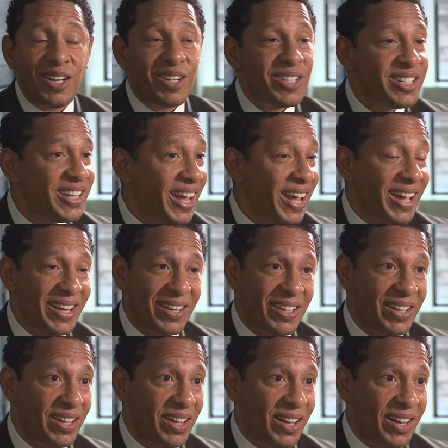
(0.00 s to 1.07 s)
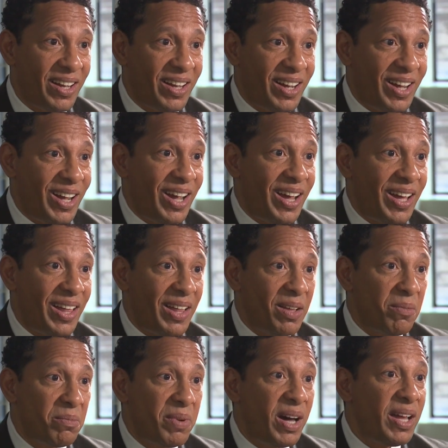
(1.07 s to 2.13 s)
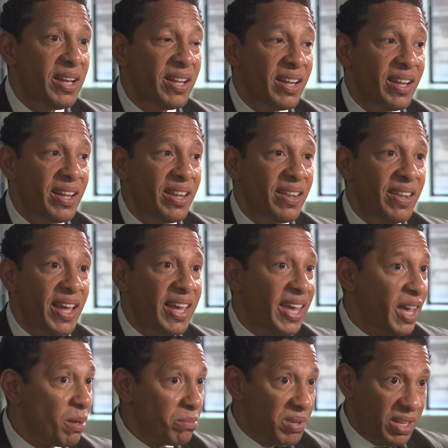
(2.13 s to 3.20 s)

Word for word: understand, but they can't